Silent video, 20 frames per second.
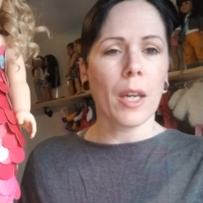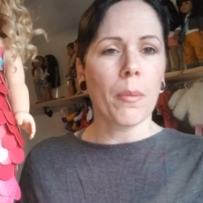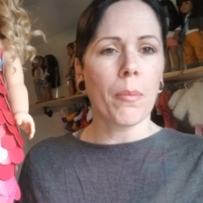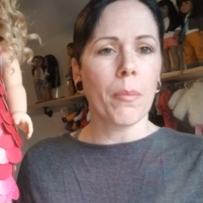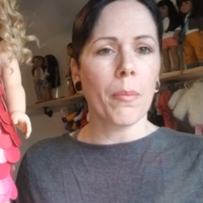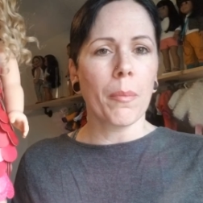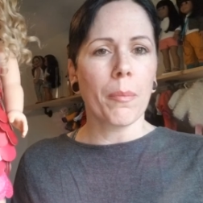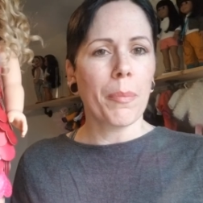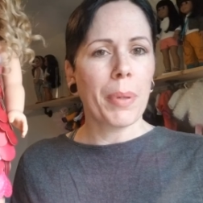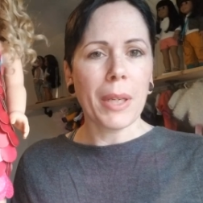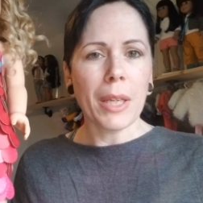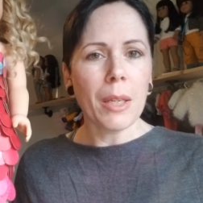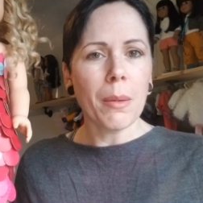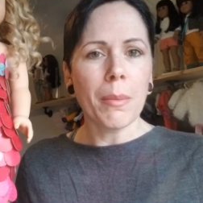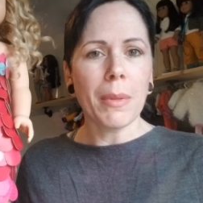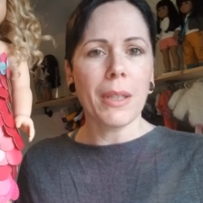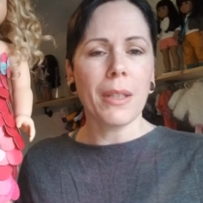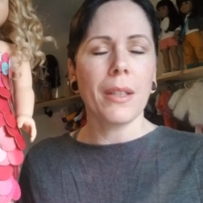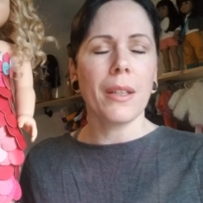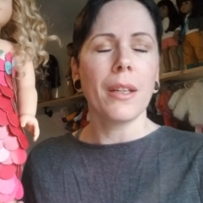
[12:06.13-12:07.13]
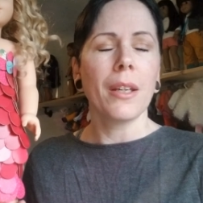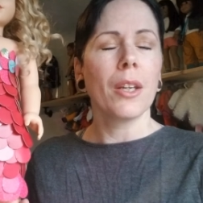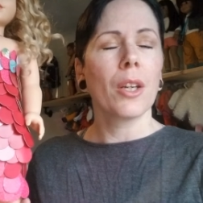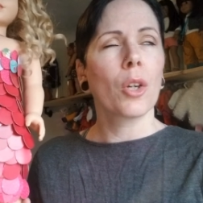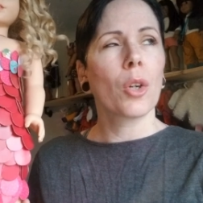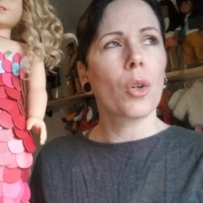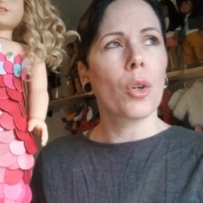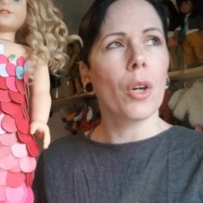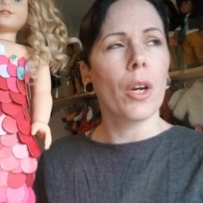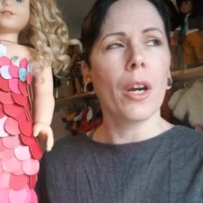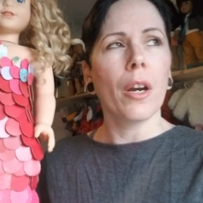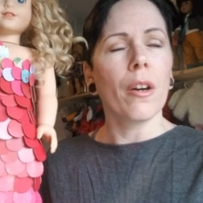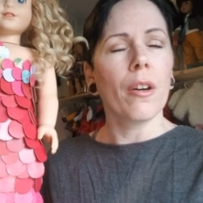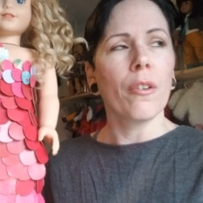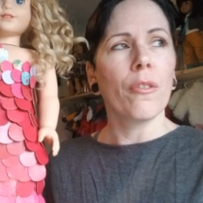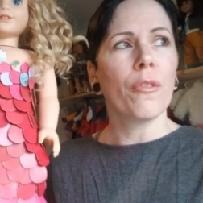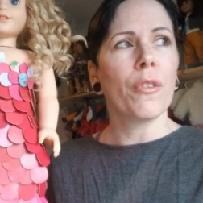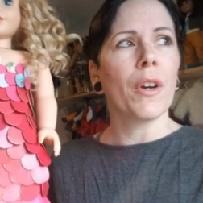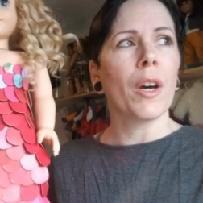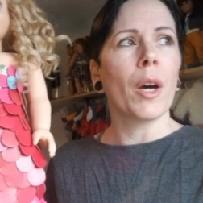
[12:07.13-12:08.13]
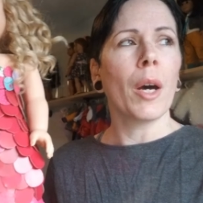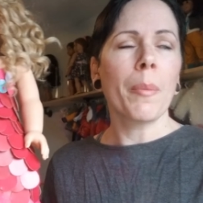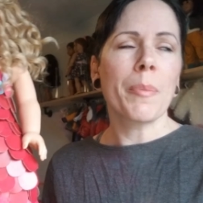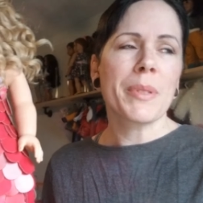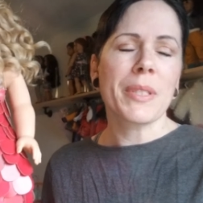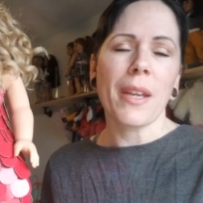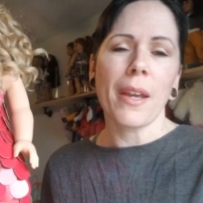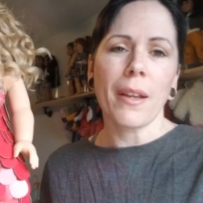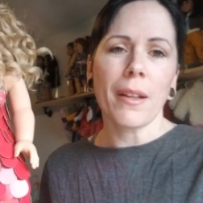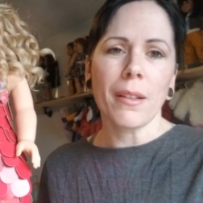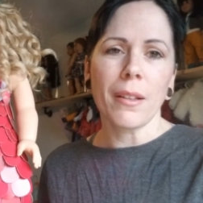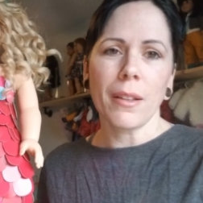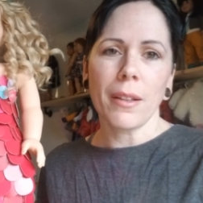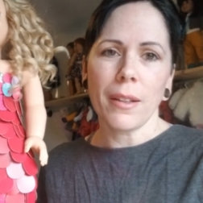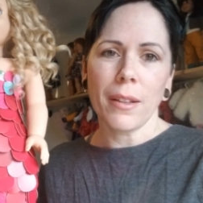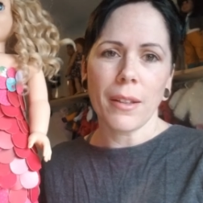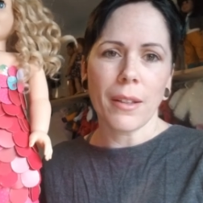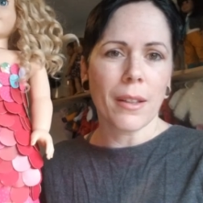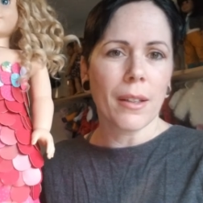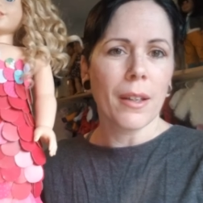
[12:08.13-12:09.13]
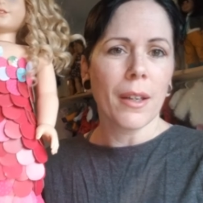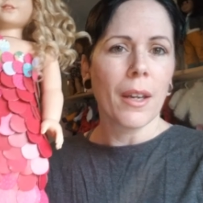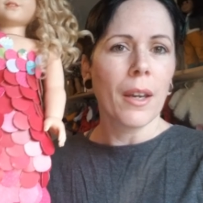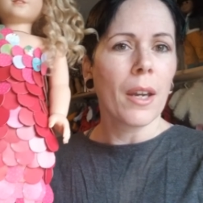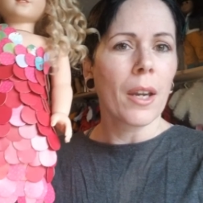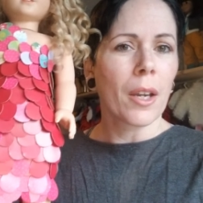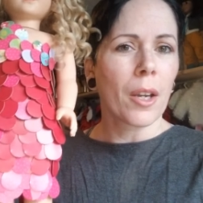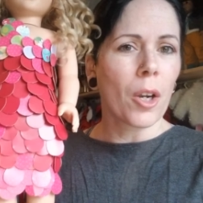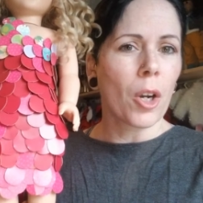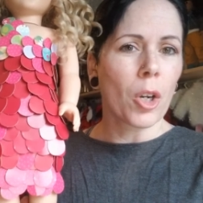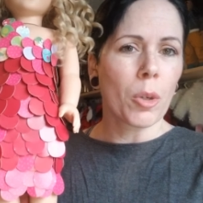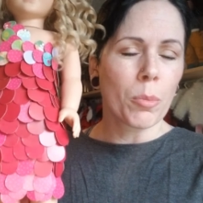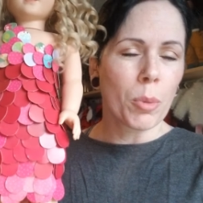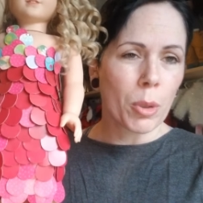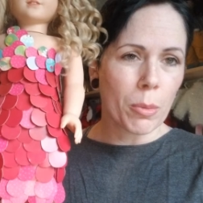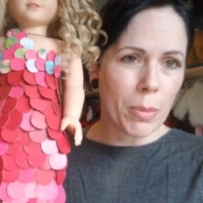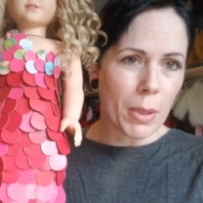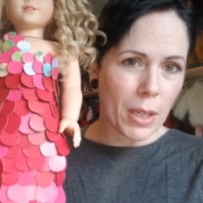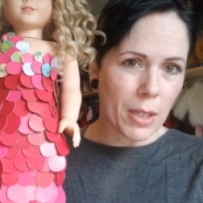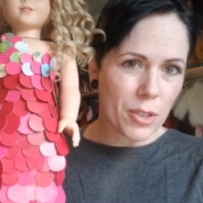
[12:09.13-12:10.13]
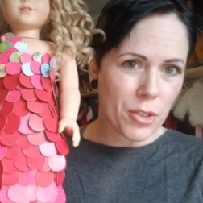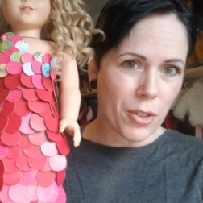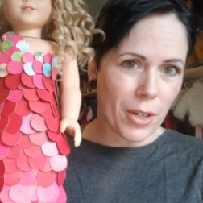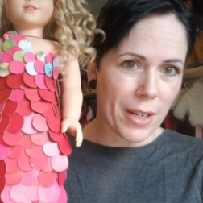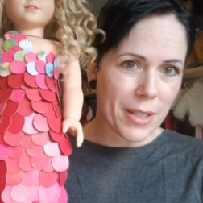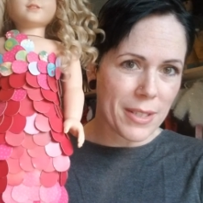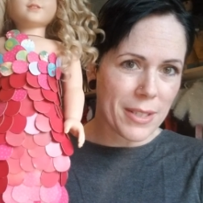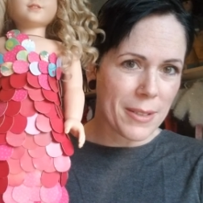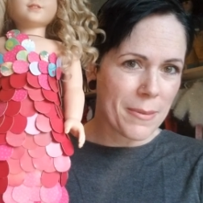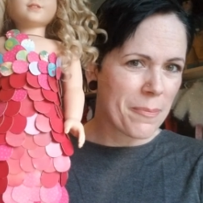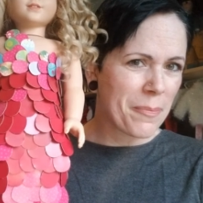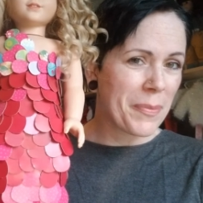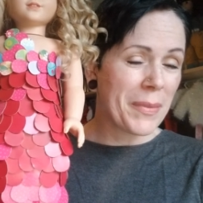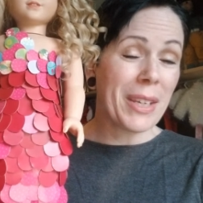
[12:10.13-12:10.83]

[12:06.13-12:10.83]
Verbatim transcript: epitome of upcycling cardboard box dress?